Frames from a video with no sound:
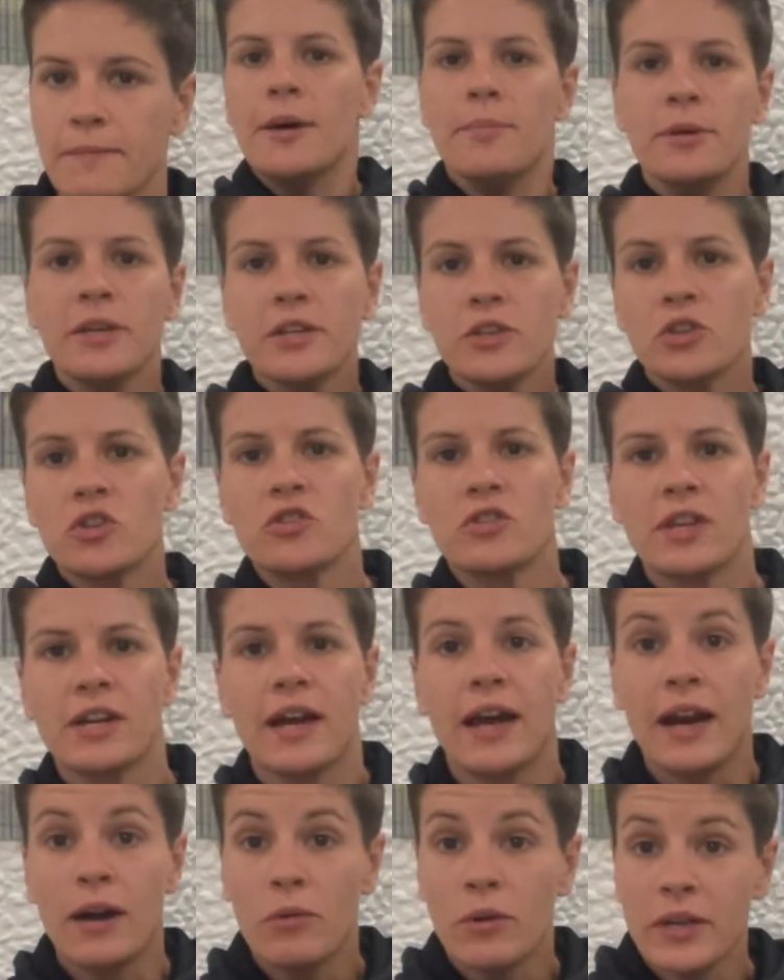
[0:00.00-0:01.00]
A big issue that
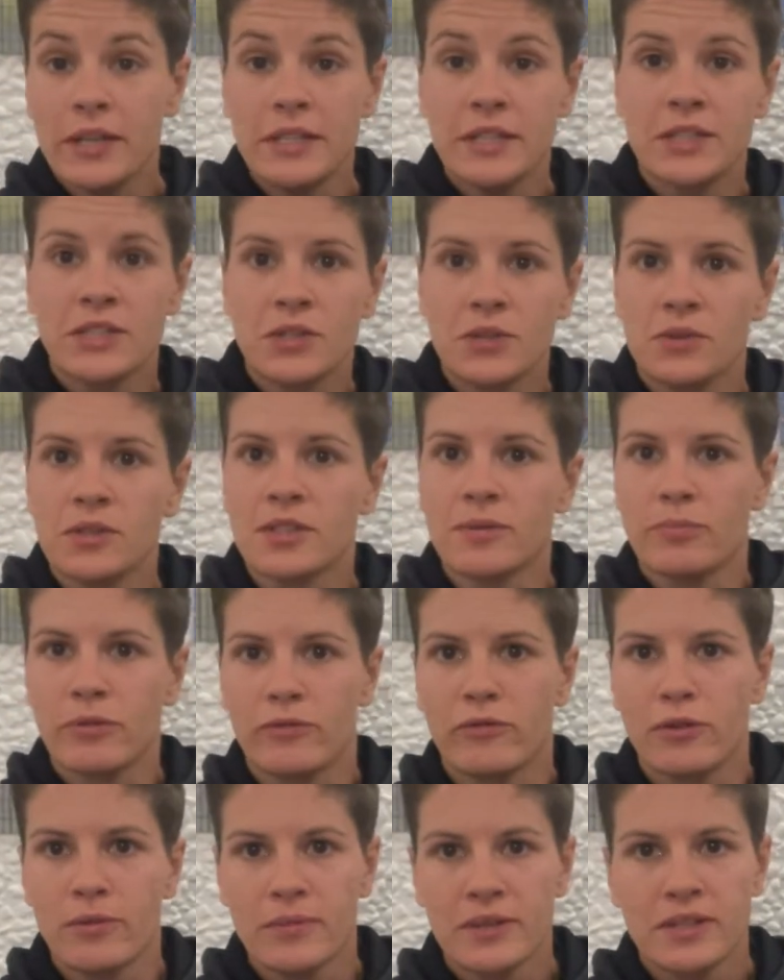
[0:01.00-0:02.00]
I run into as a
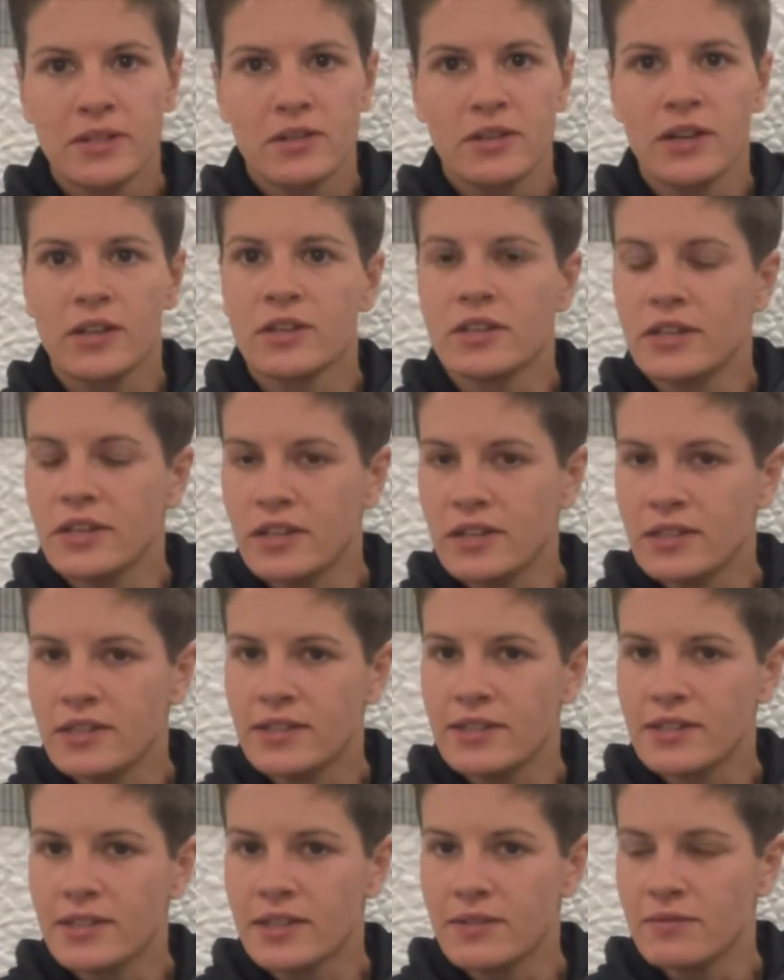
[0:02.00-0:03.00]
performance director here in
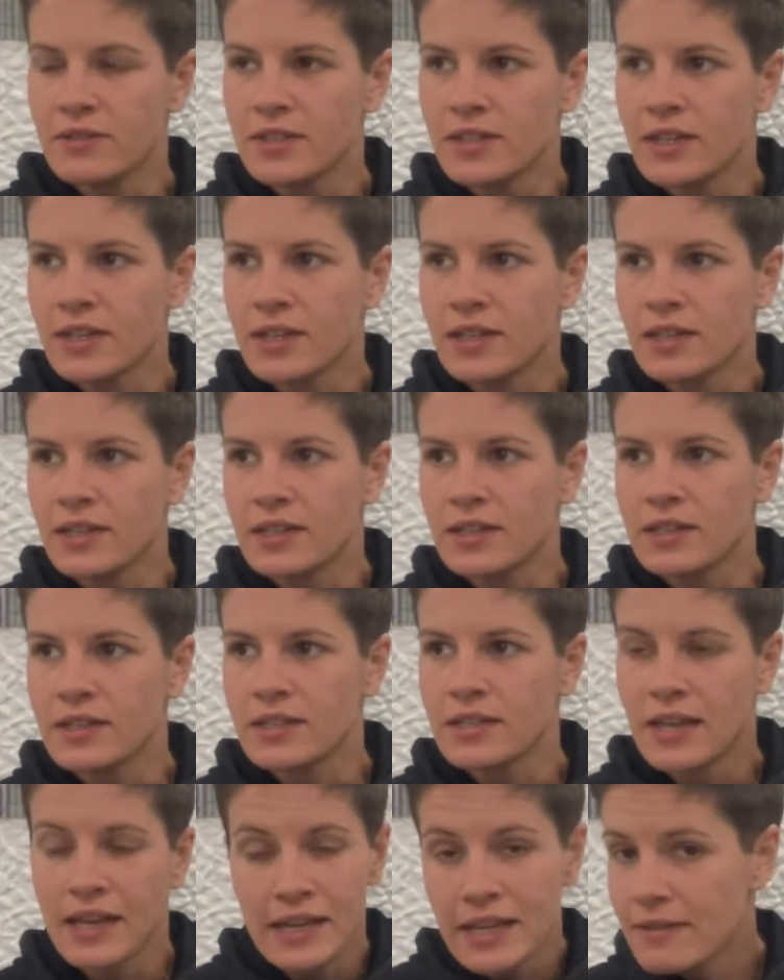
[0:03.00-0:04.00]
Tiski Vizek
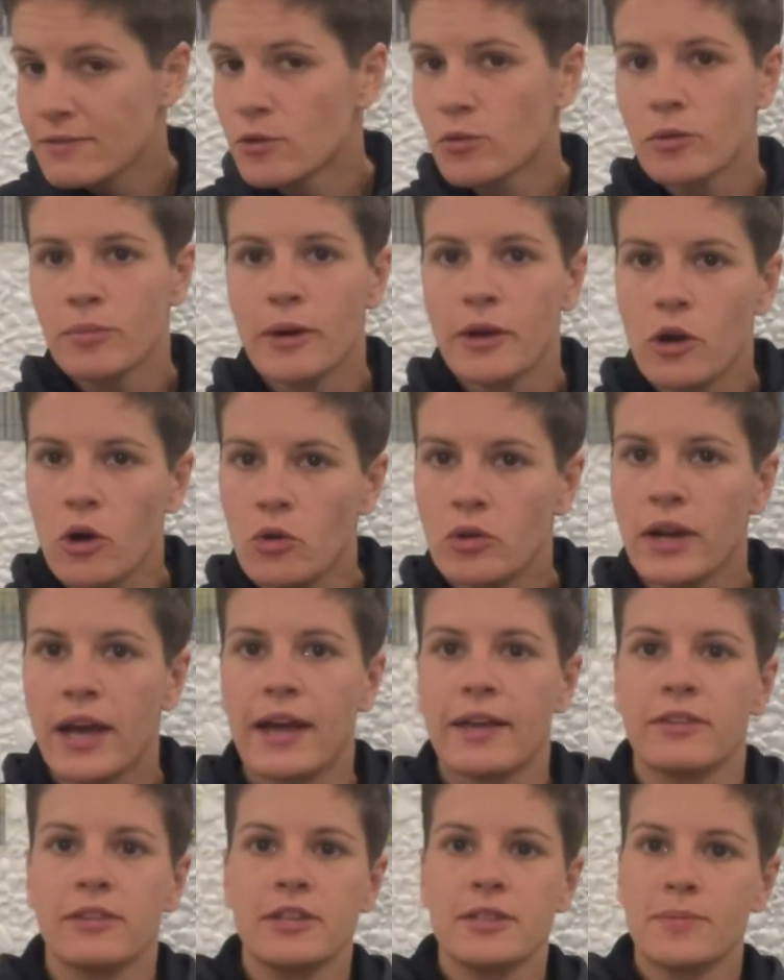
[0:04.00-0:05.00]
is, and even with my own
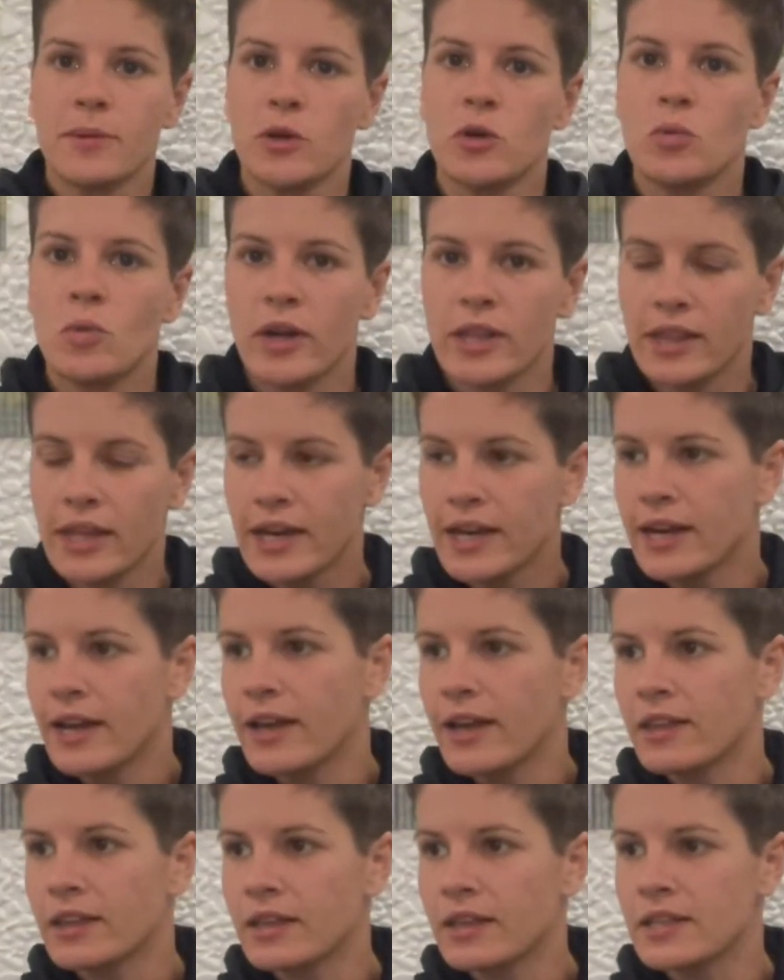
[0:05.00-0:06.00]
athletes, my own White Lion
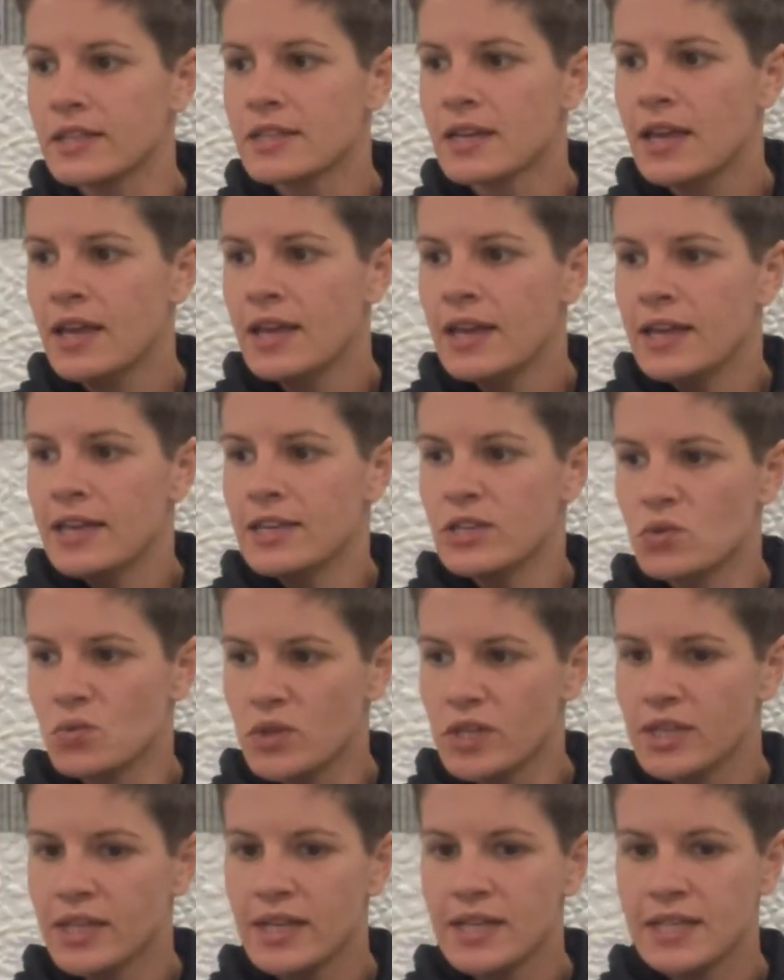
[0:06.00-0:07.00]
athletes, is
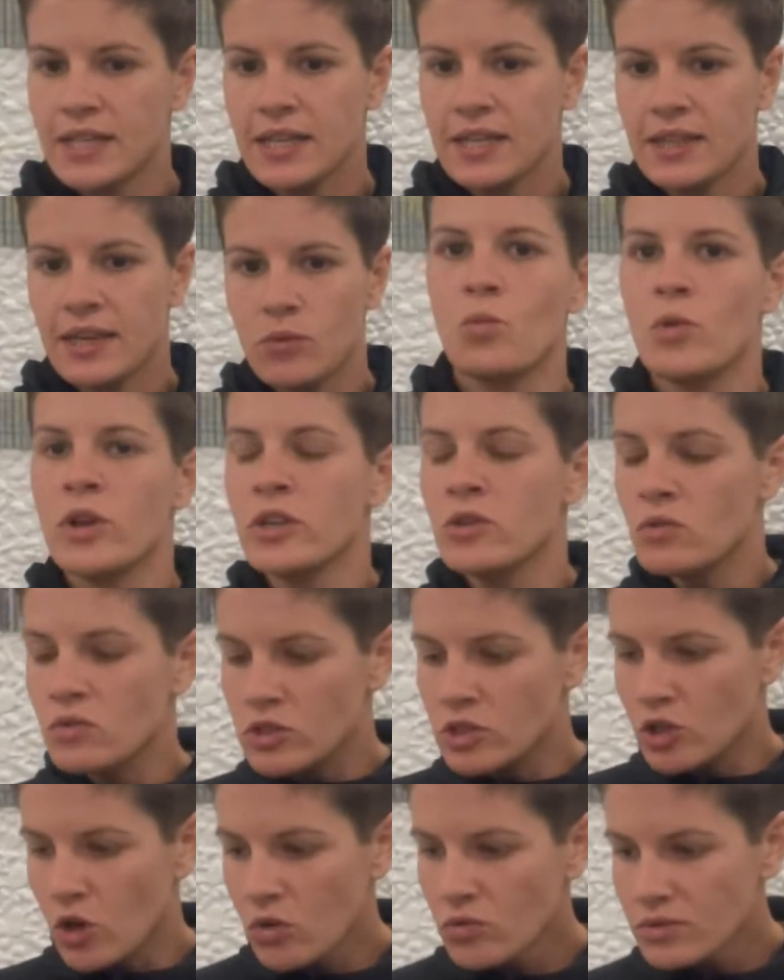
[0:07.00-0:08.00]
realizing that when you
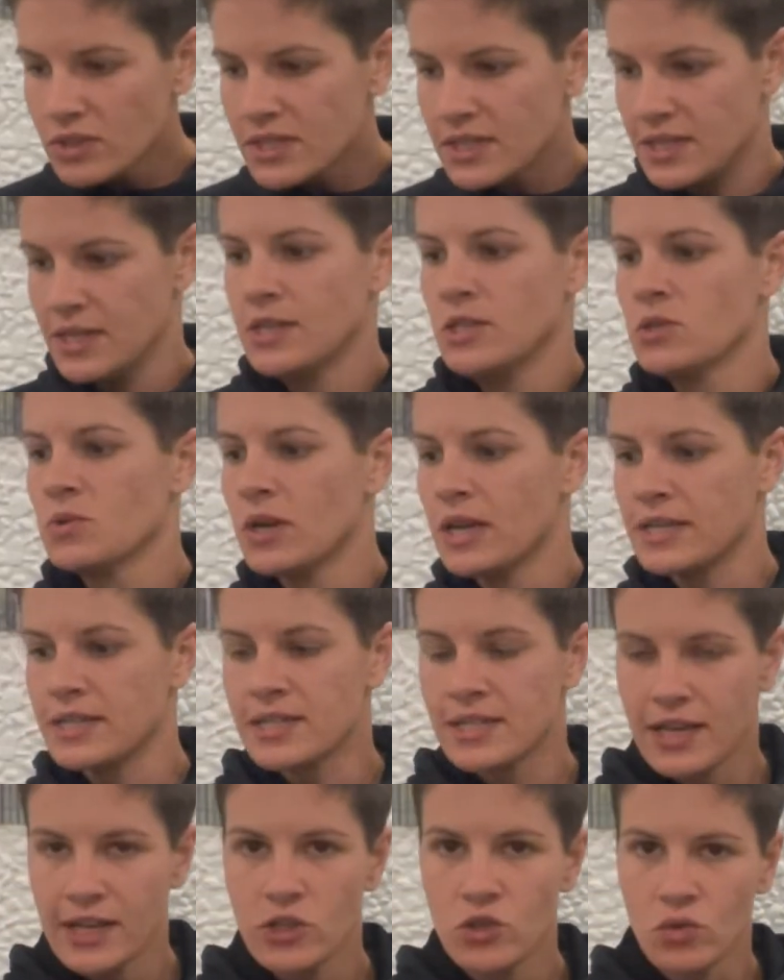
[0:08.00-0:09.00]
don't stick to a
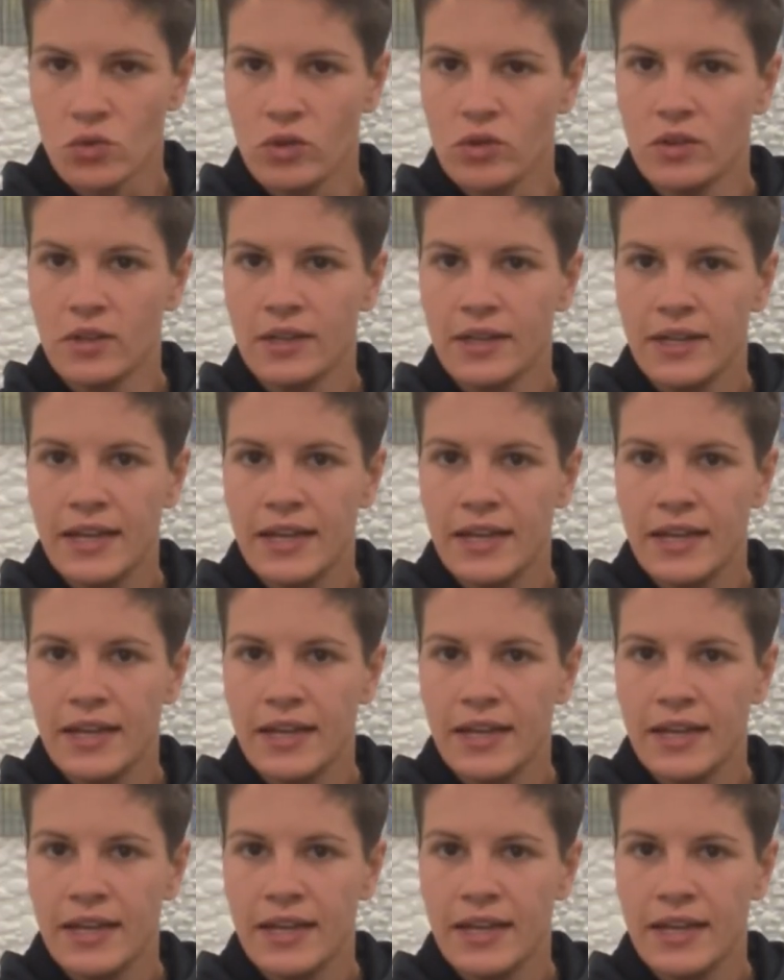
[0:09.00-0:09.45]
schedule,